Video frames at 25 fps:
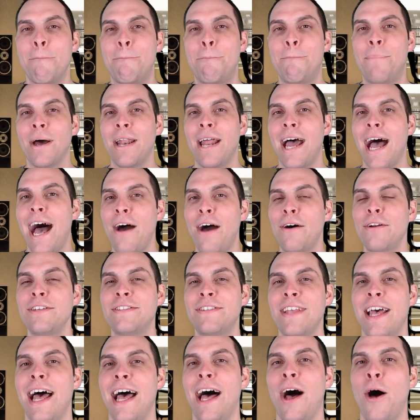But how does
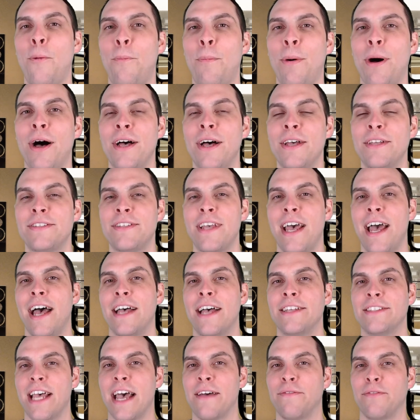that help us
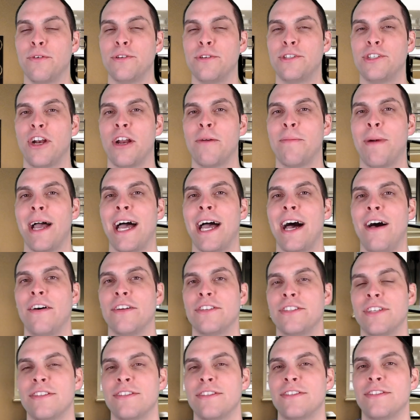as evolutionary
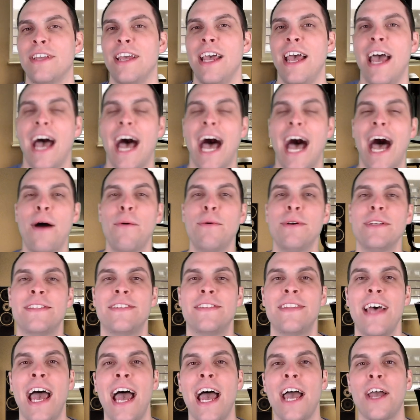biologists? How is
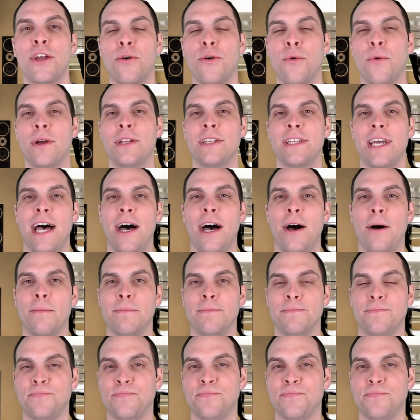that going to help?